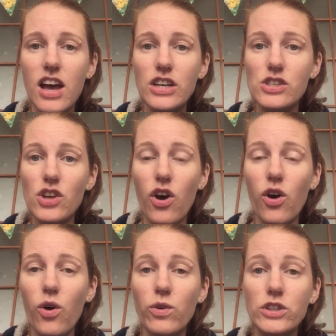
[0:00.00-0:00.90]

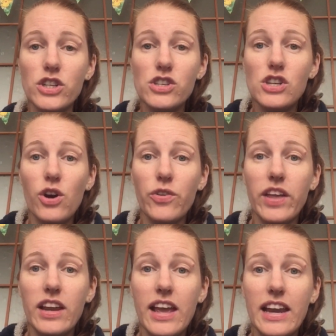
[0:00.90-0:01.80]
So just know
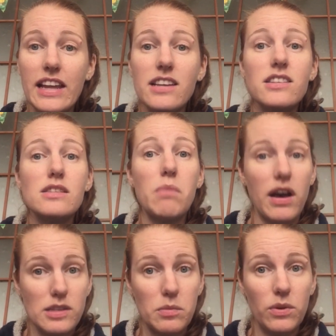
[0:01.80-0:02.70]
that it is
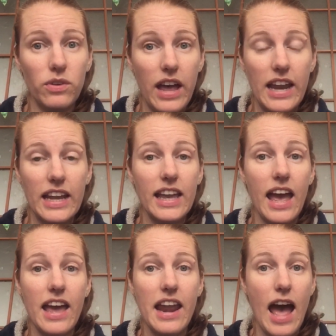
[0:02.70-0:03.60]
possible and it
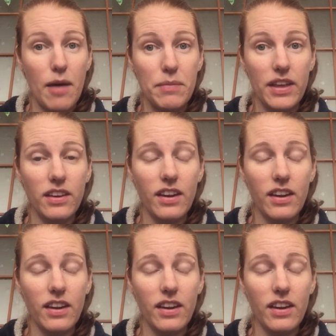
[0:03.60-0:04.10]
can happen.